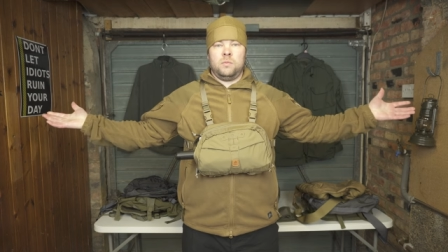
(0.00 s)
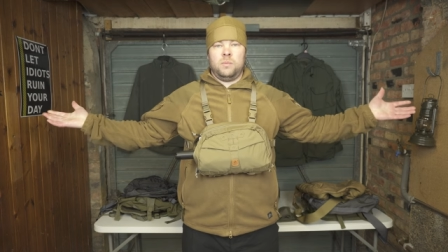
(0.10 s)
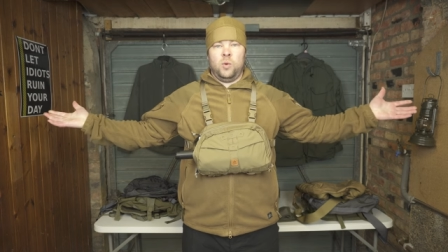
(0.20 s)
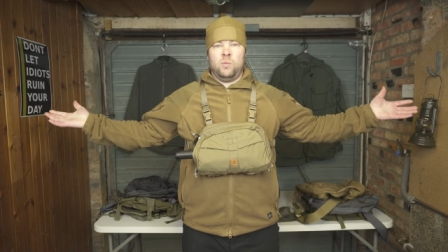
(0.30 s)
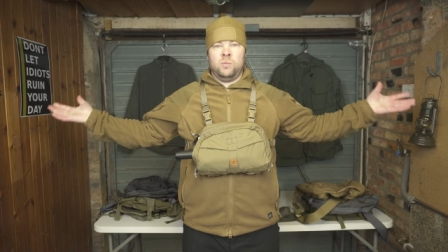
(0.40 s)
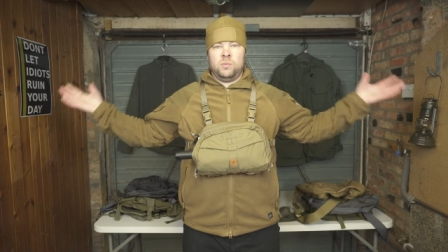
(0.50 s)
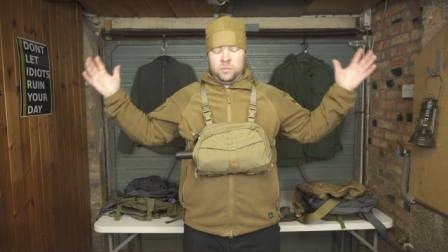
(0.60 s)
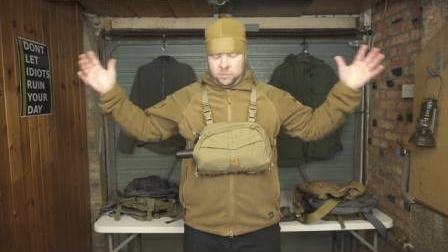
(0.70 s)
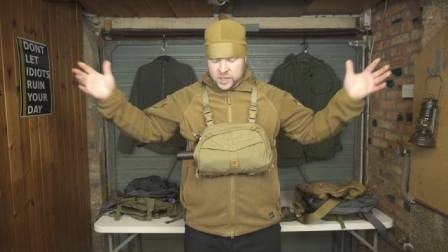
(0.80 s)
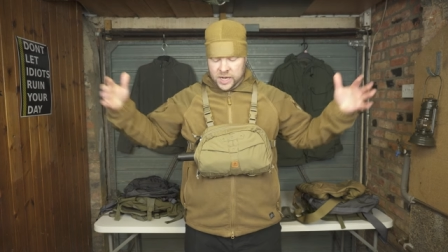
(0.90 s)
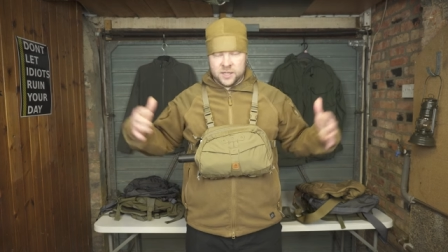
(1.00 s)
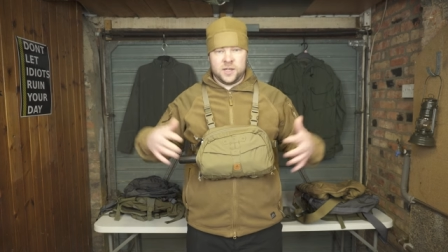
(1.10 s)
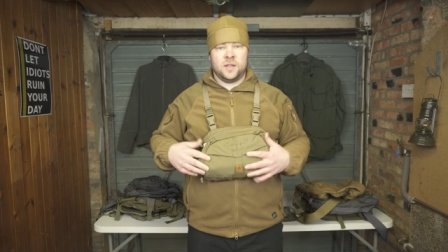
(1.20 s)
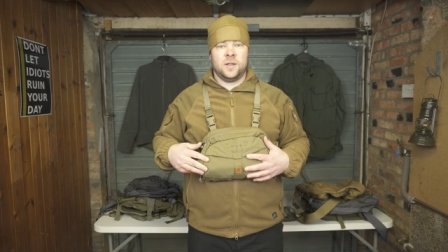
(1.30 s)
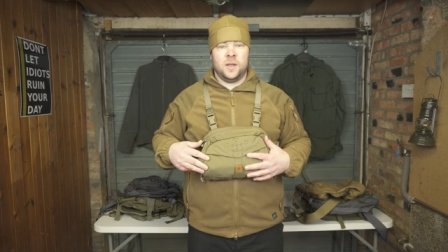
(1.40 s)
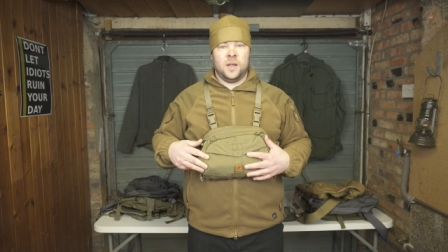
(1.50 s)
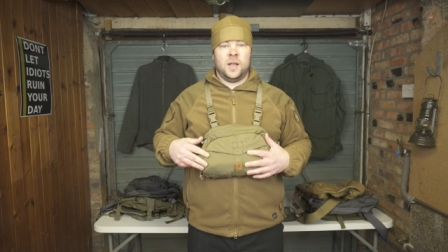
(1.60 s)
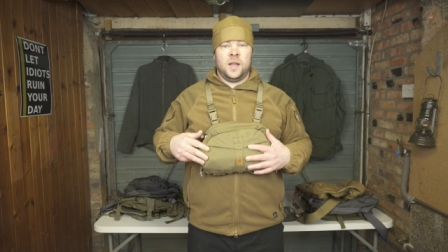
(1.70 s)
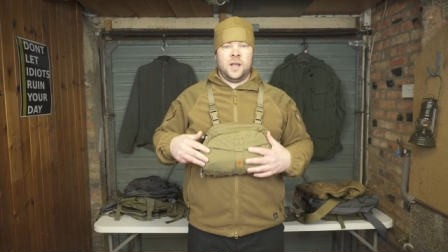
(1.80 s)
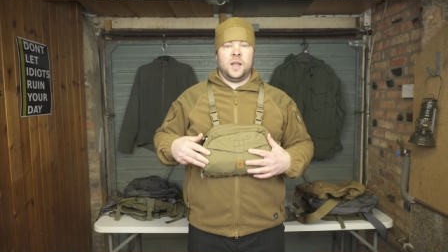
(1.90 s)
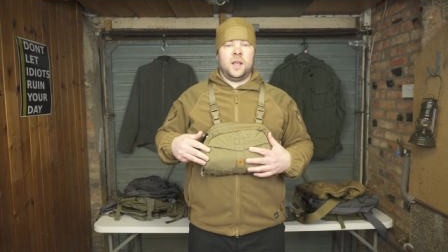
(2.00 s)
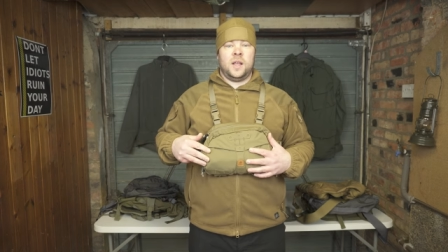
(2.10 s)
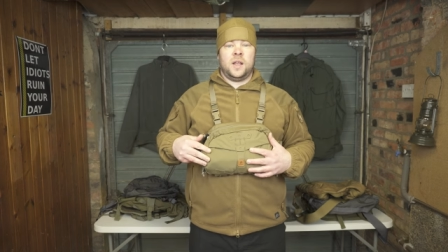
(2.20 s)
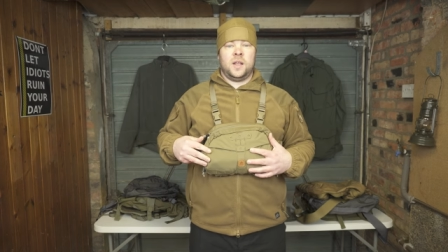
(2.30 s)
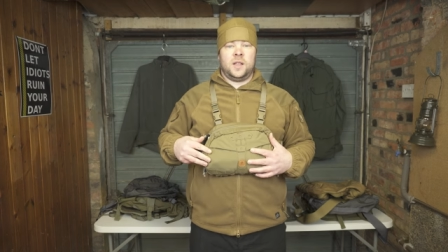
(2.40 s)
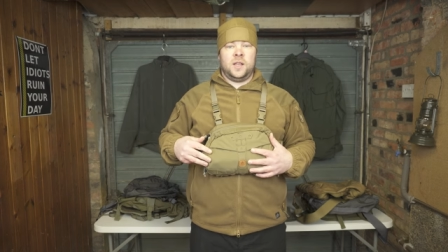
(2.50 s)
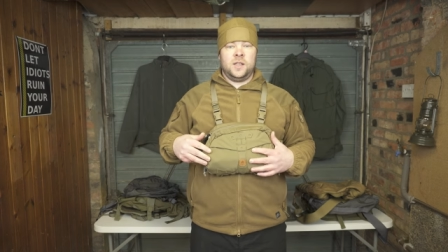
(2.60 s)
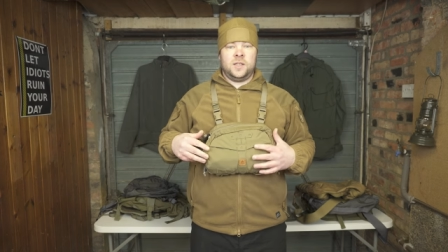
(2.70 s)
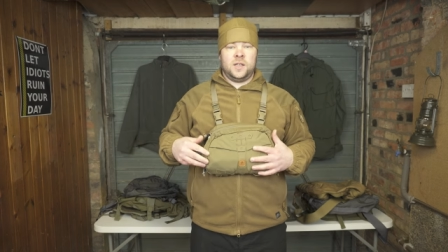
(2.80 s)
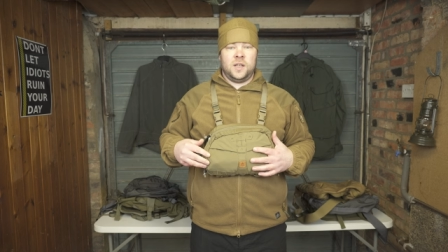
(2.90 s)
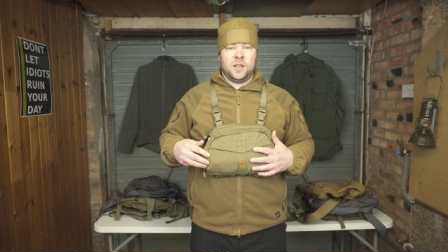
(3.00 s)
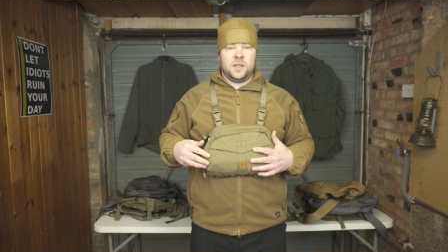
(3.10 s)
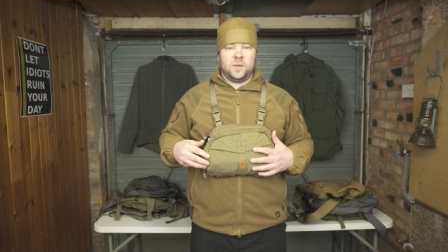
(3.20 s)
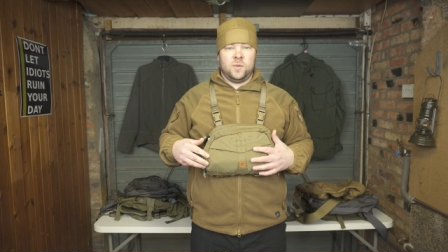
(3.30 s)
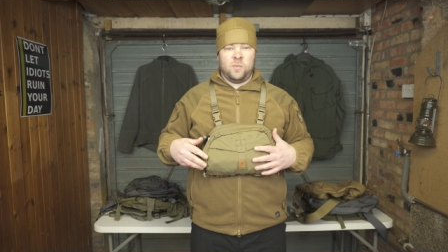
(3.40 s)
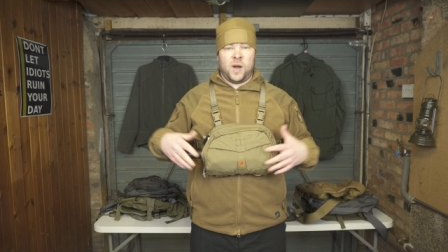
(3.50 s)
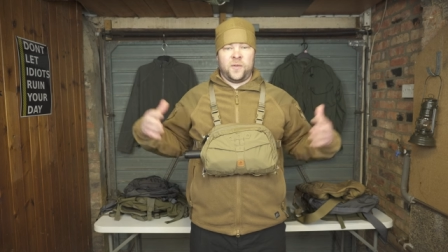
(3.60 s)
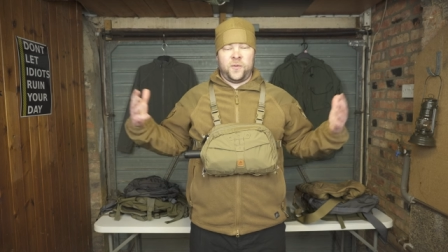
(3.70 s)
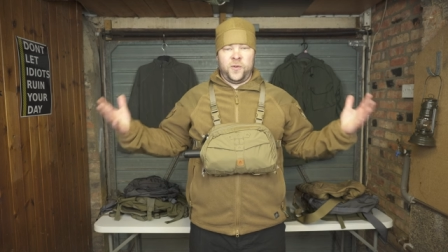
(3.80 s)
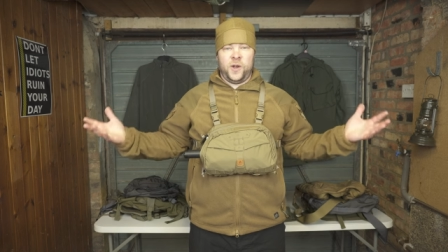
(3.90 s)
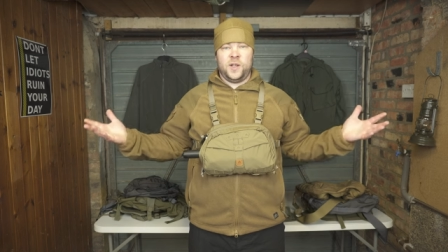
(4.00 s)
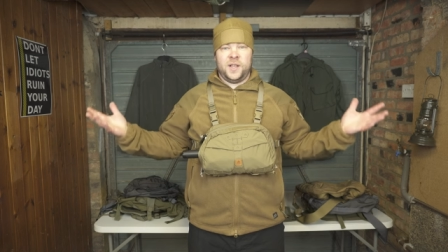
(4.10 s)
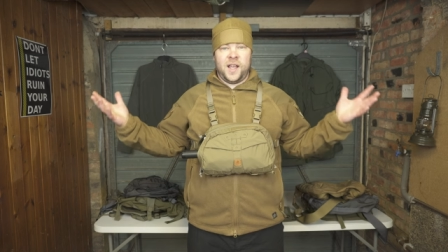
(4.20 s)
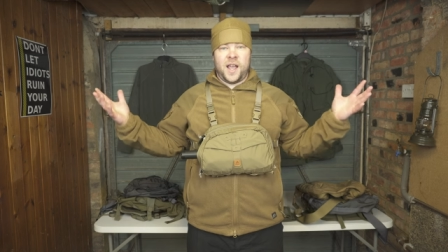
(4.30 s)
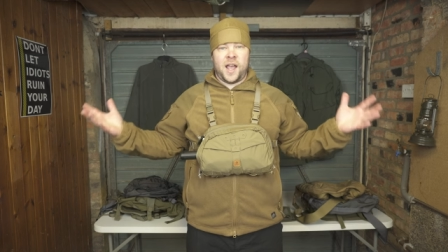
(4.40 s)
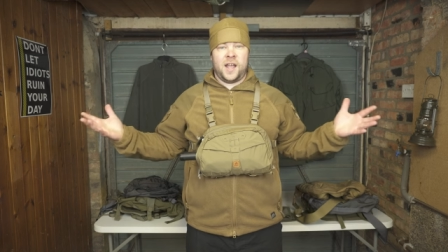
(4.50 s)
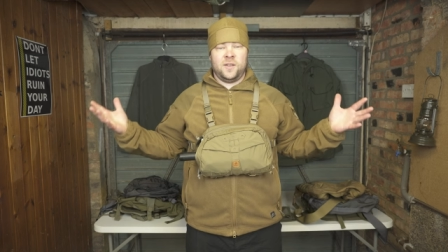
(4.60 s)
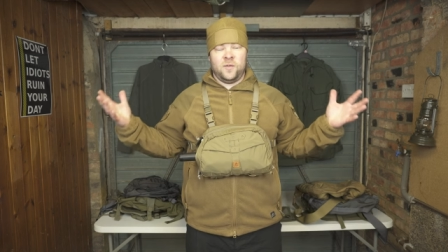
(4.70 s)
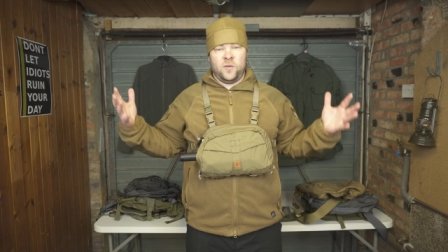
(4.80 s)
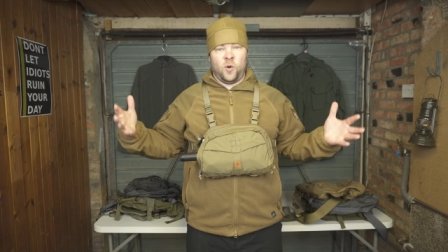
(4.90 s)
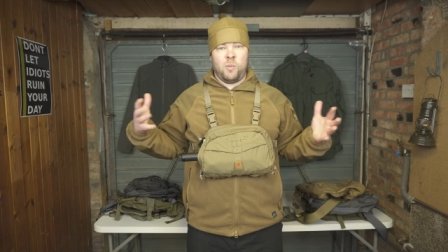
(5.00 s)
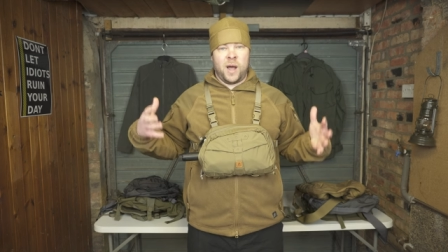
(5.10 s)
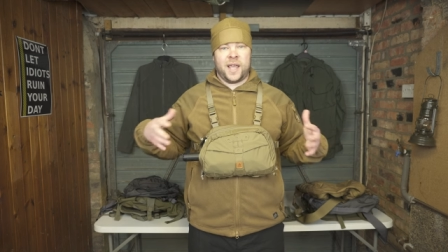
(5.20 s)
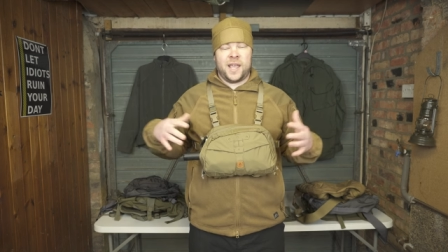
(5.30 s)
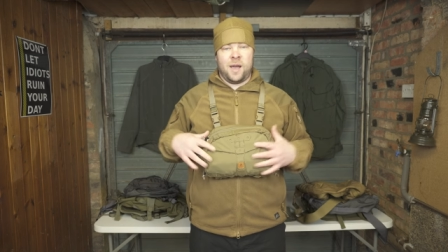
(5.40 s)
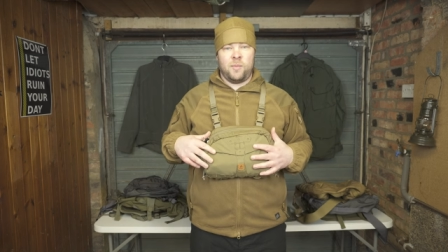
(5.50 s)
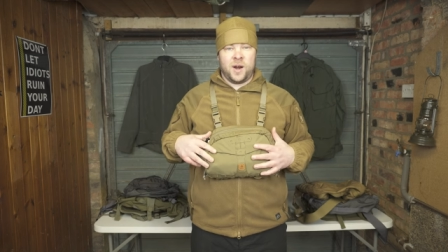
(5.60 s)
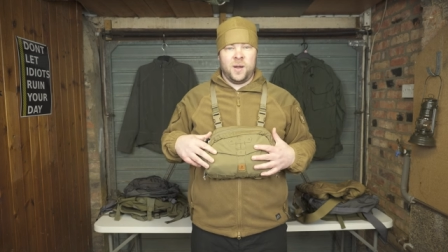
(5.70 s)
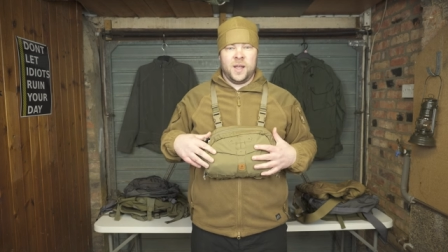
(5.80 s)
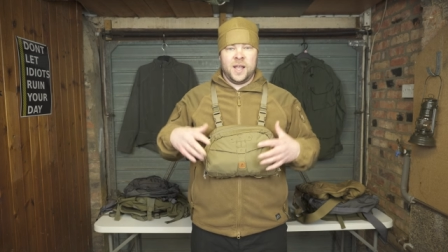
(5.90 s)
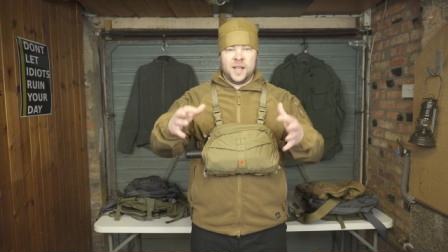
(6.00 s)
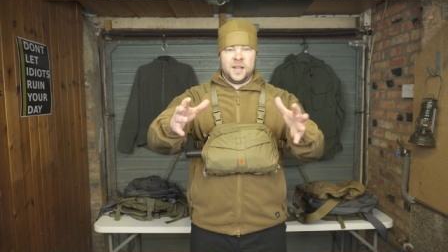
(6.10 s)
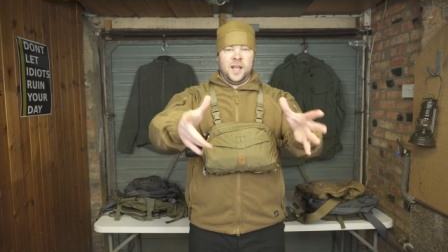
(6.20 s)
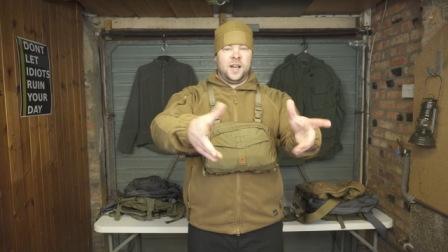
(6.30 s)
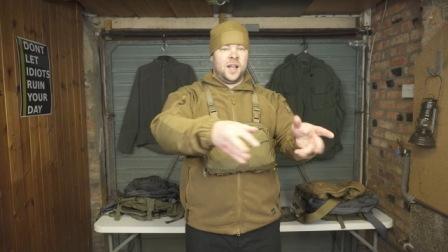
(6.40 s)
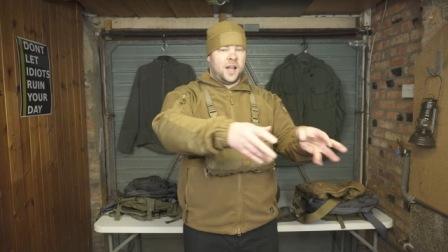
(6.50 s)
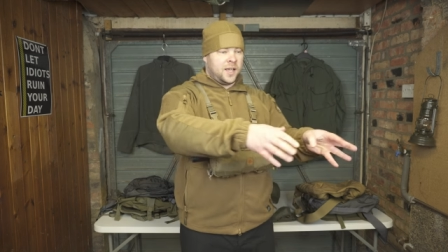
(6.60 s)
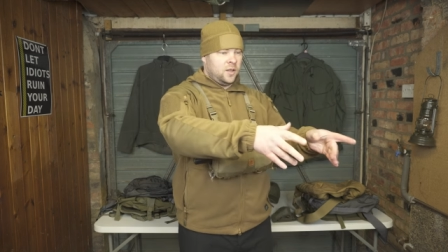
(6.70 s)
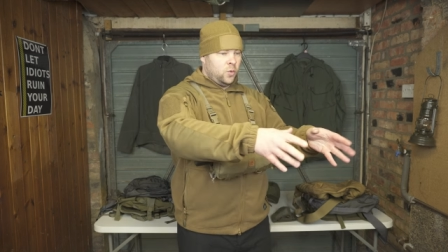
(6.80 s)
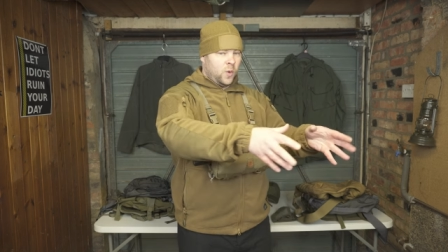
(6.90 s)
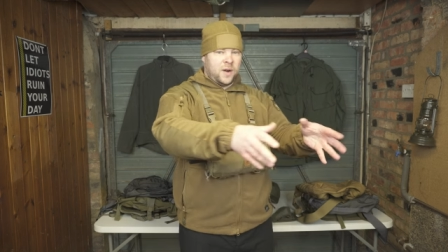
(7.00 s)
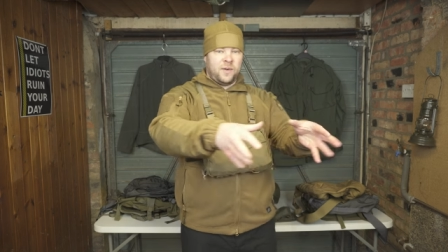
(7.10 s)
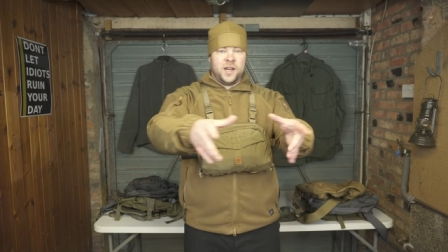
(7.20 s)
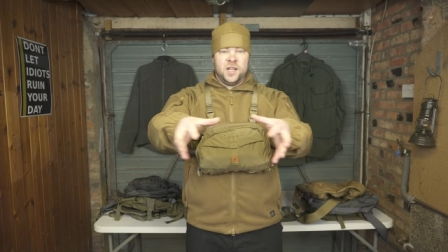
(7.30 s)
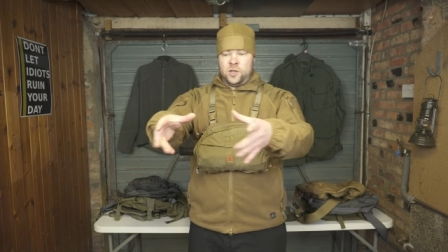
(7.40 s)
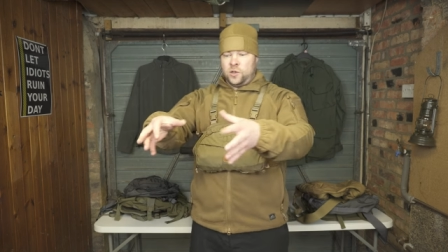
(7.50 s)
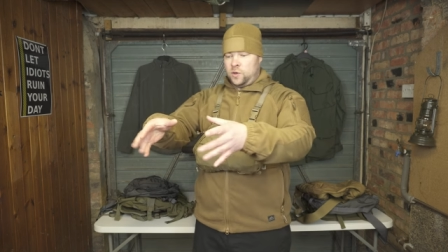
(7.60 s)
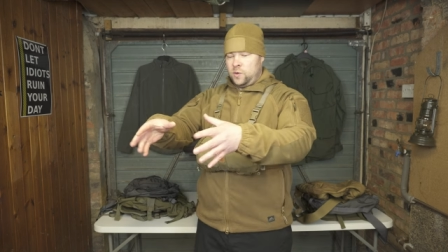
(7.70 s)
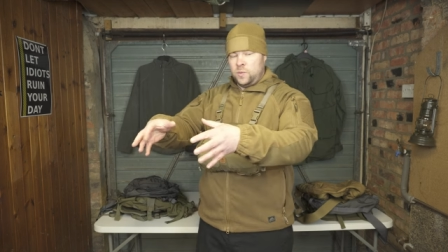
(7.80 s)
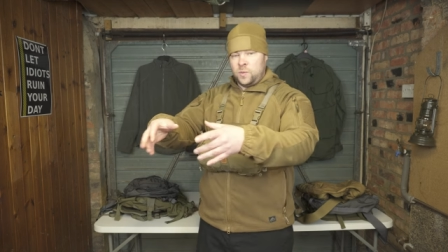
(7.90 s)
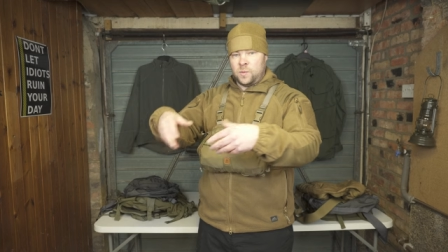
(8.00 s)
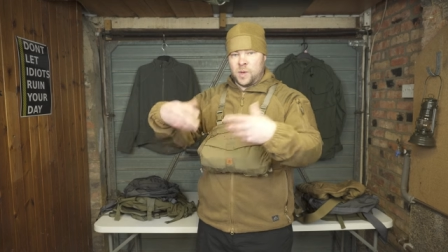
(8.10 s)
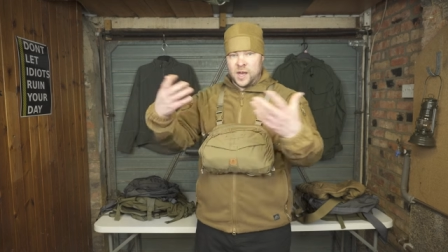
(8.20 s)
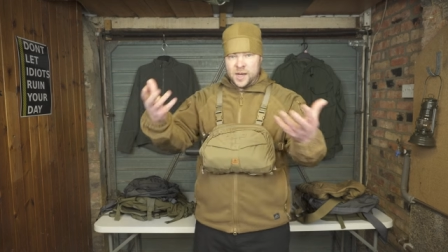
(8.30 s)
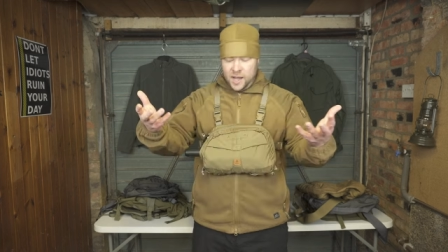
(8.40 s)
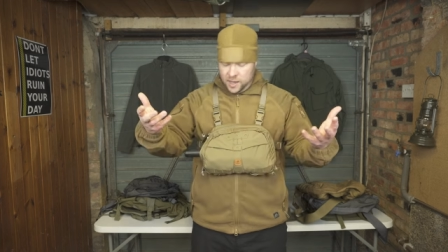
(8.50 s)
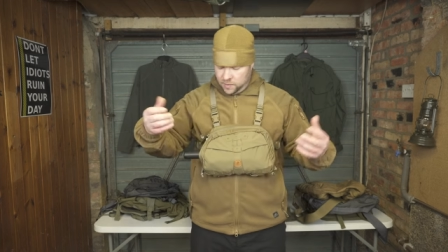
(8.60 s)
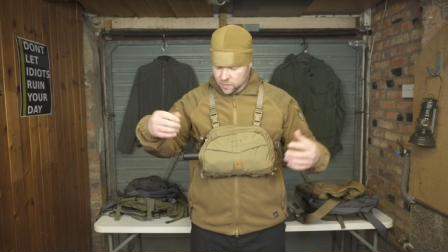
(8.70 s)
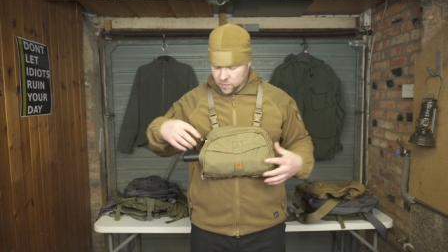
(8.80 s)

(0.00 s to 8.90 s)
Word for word: boom, that's it. This is my third hand for my camera. Then I can do whatever I need to do, and then